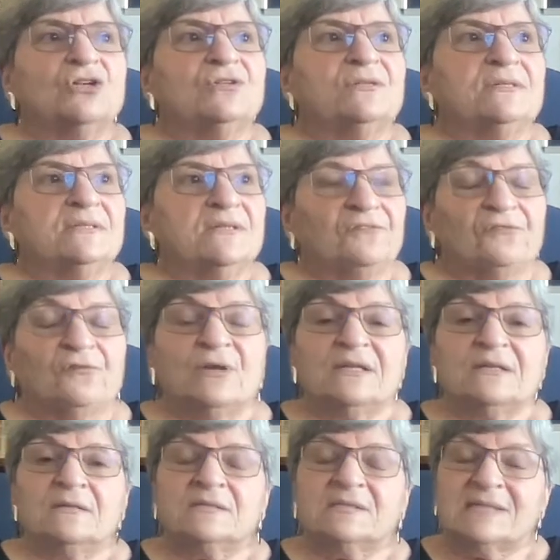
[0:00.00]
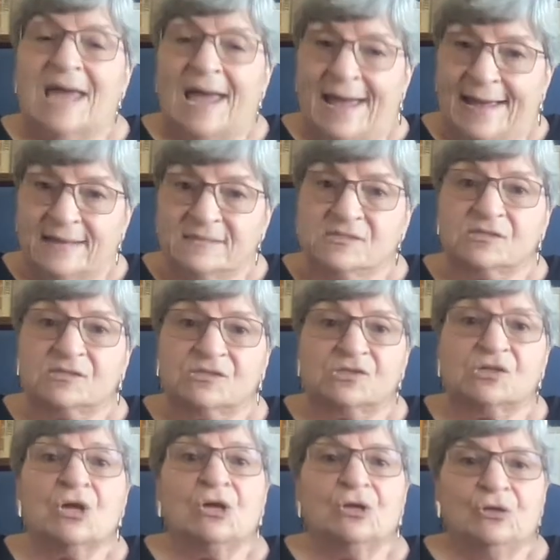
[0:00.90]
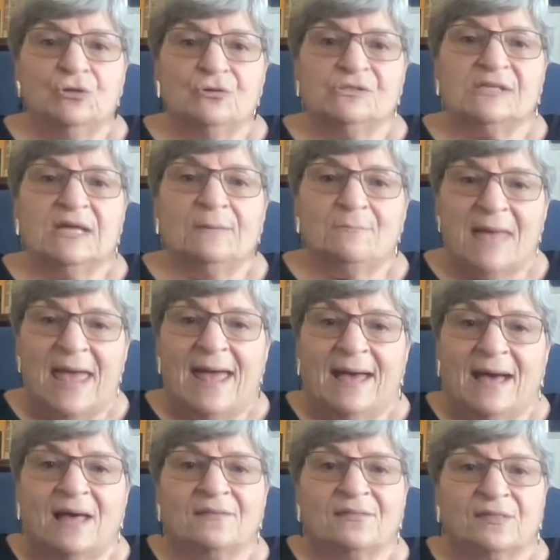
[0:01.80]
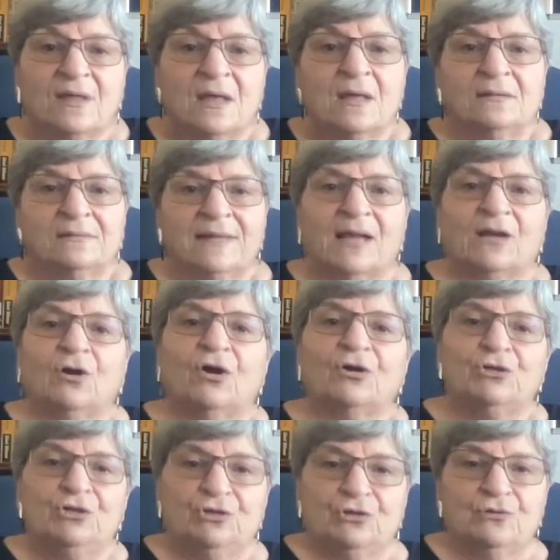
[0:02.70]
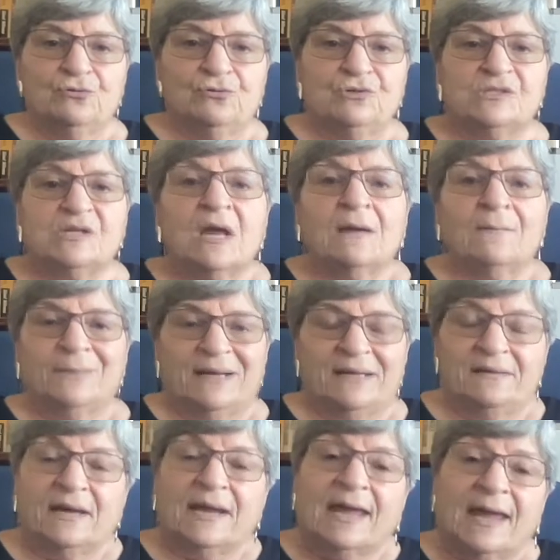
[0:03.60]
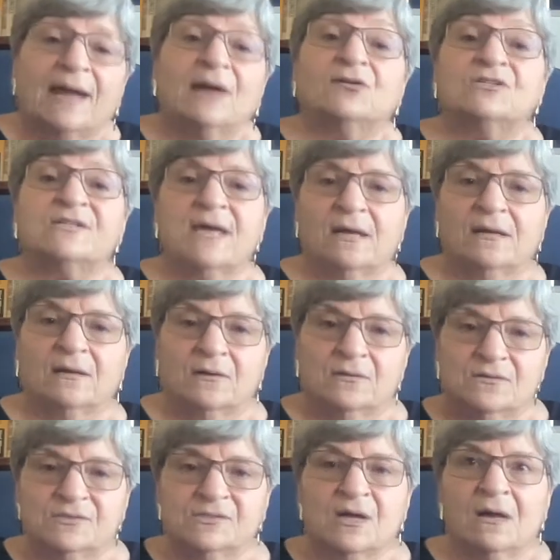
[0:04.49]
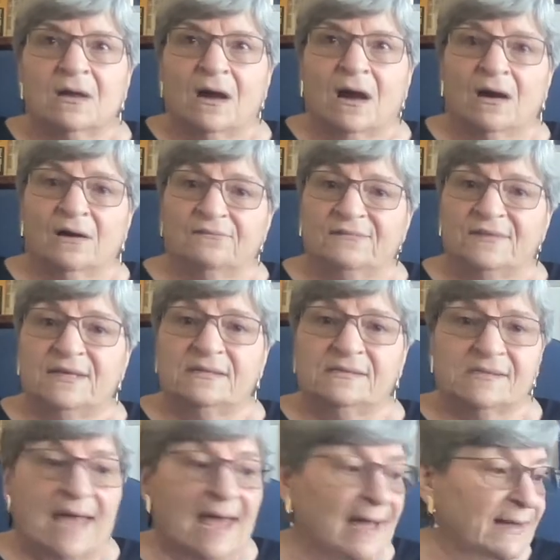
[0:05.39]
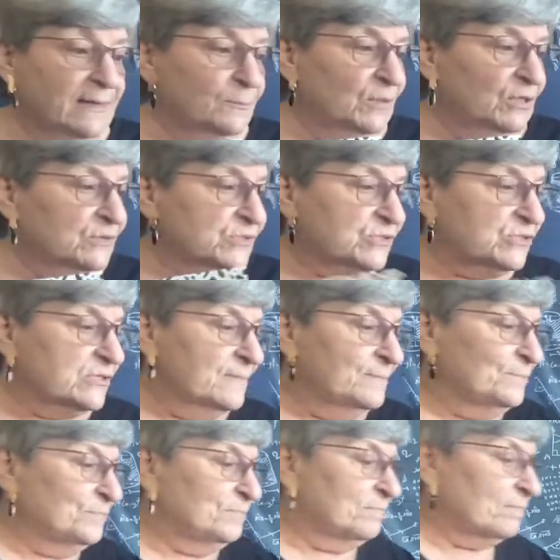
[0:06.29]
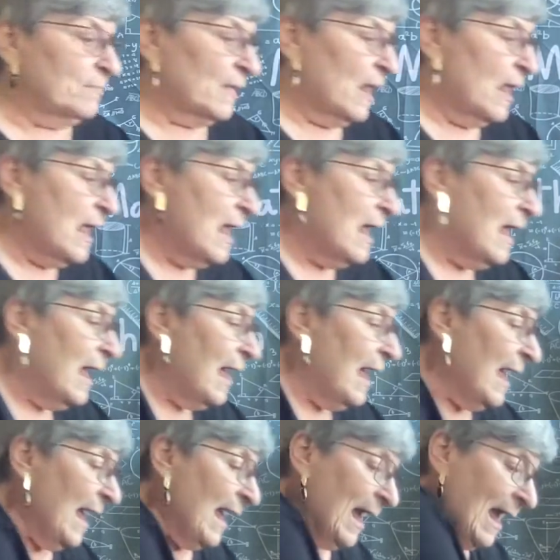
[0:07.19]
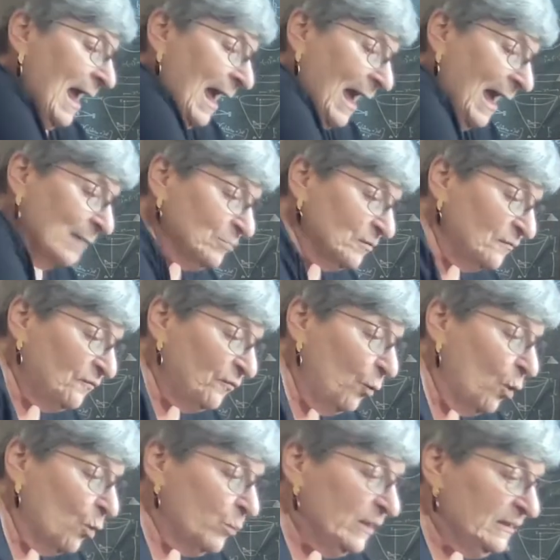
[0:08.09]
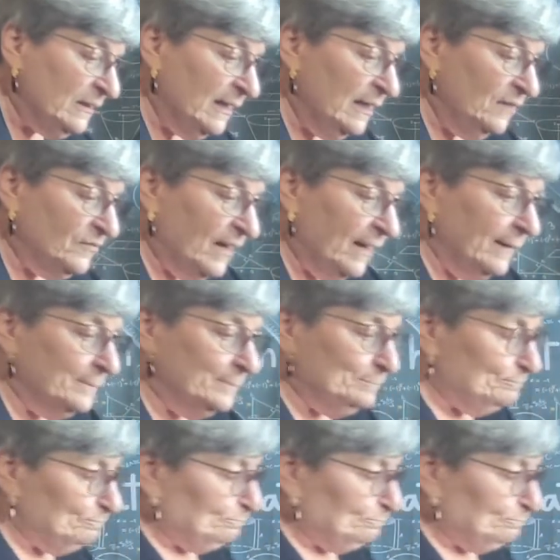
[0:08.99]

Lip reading: different tasks using math that are used by the caretakers of these animals. And before we leave it,